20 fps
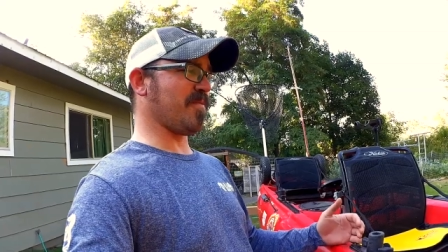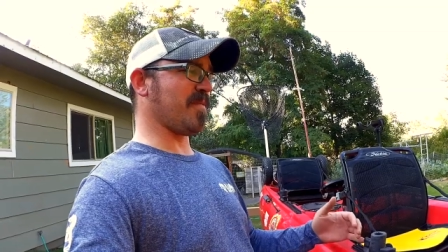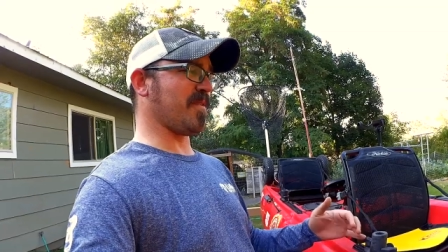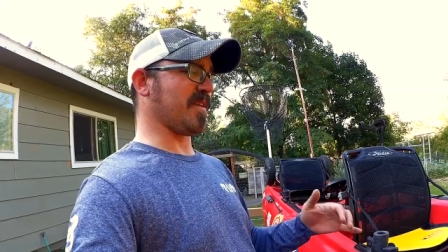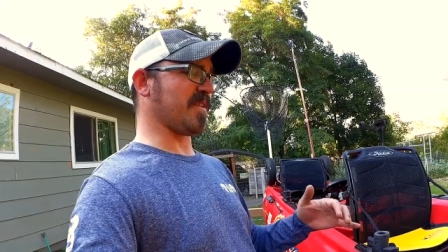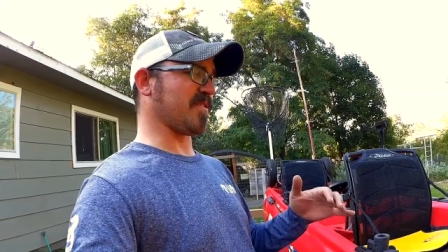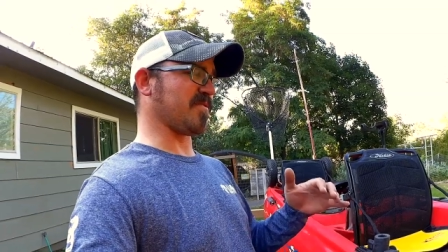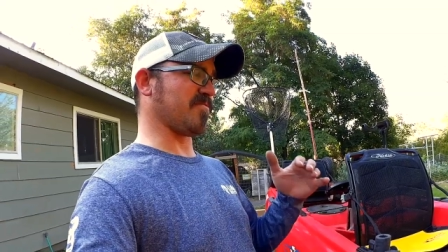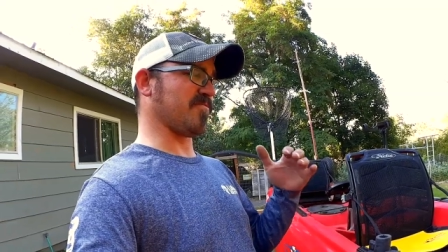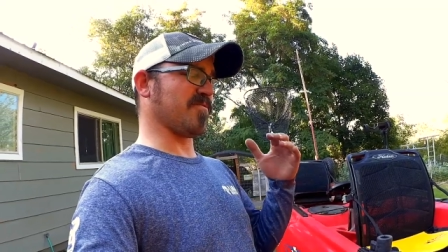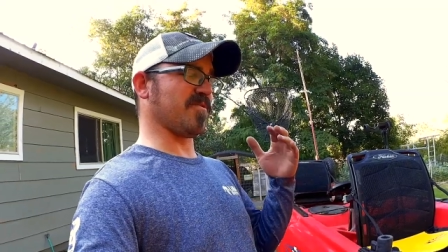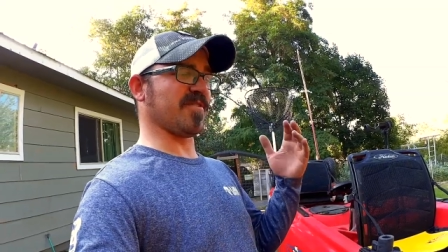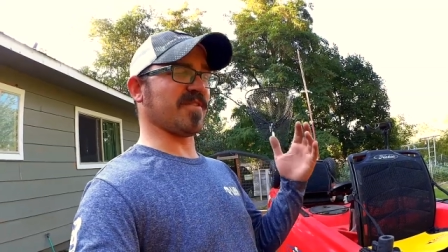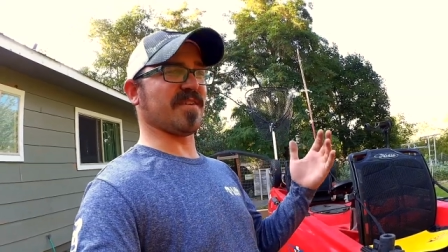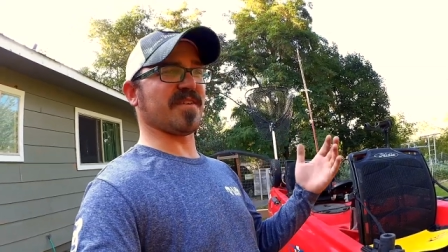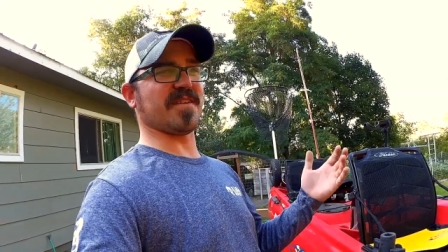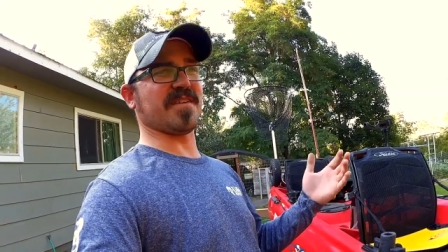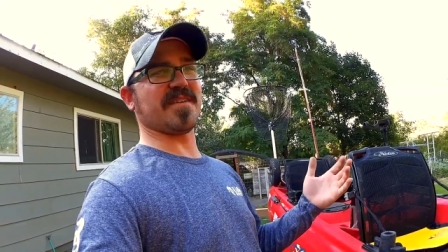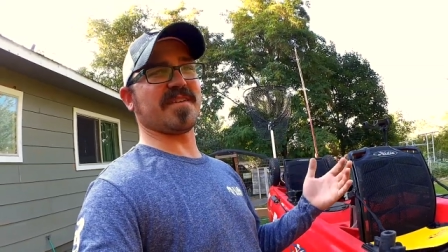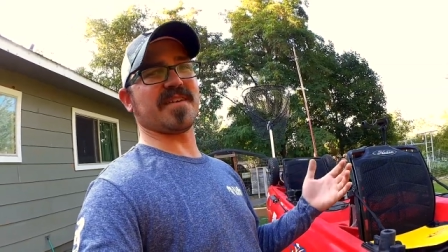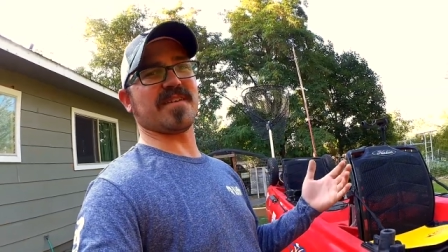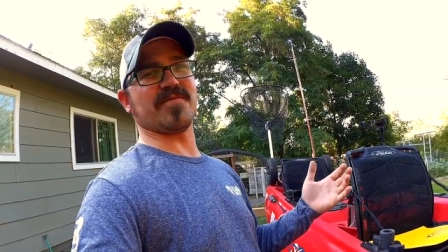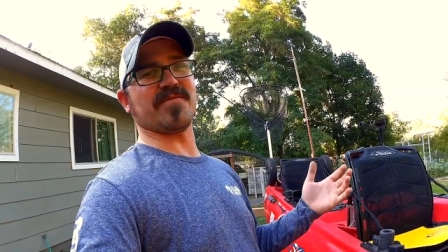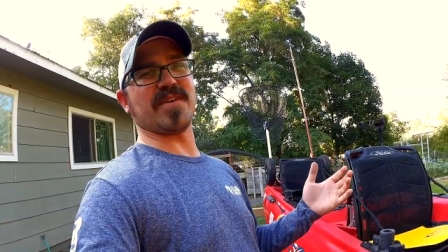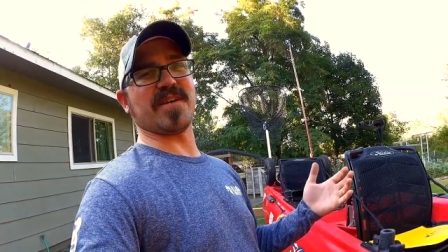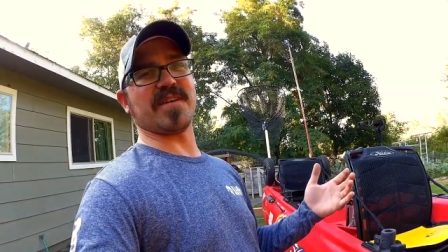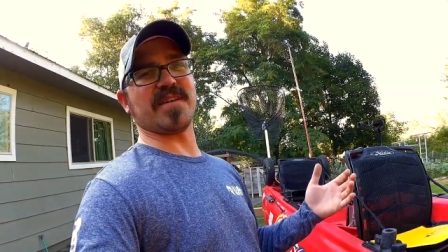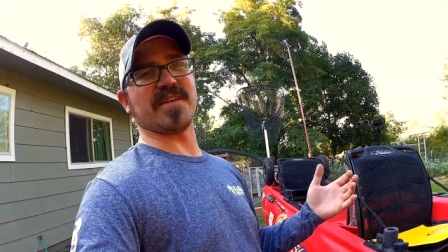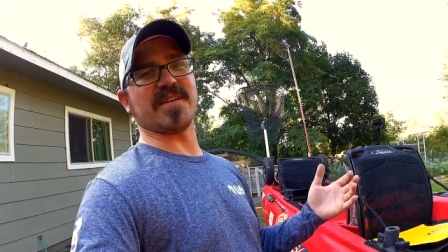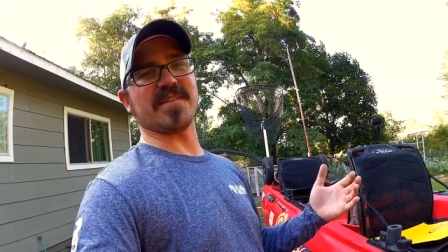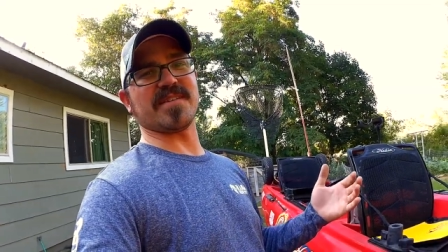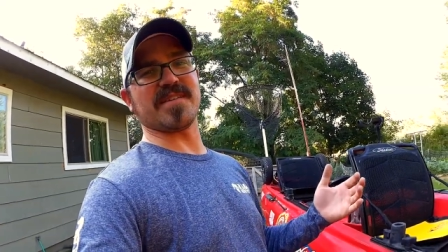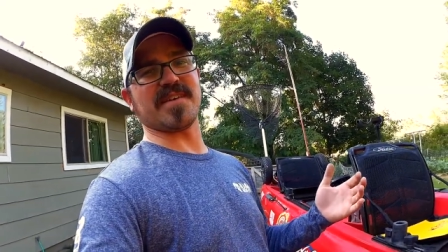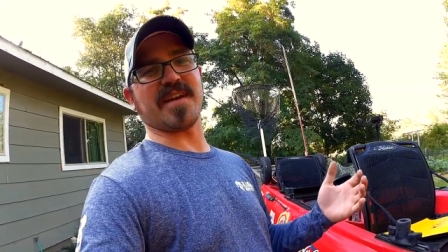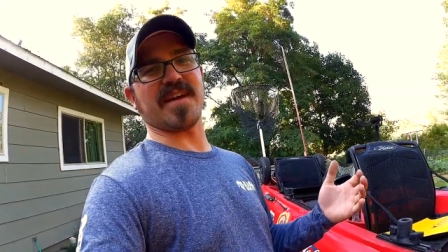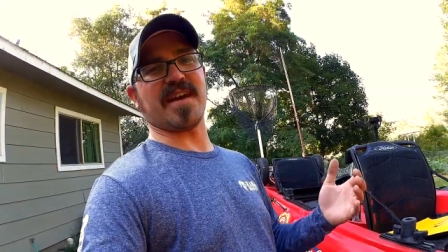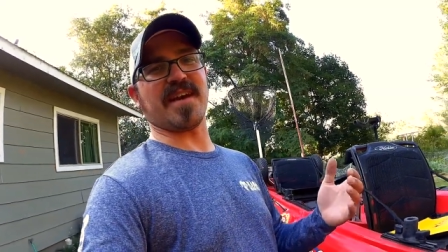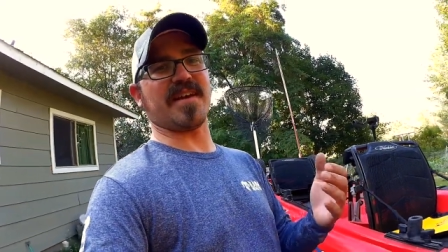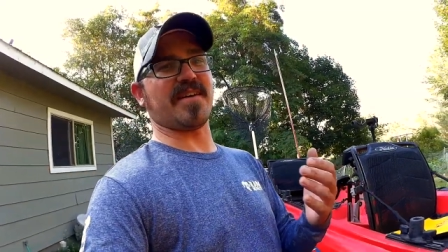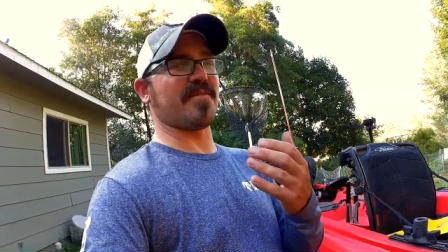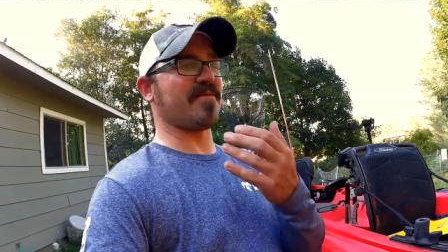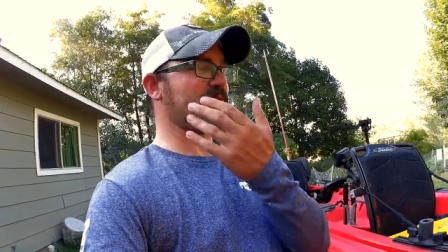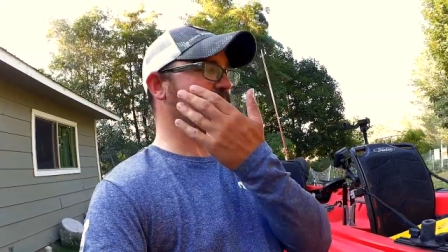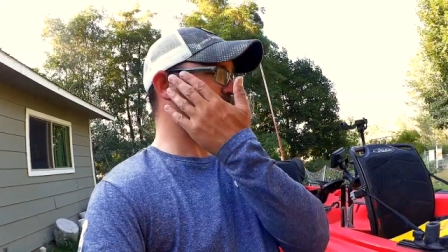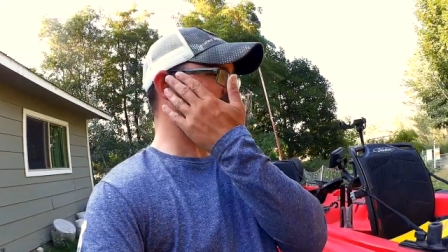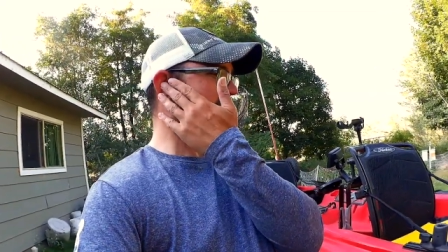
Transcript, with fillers: It's really convenient to have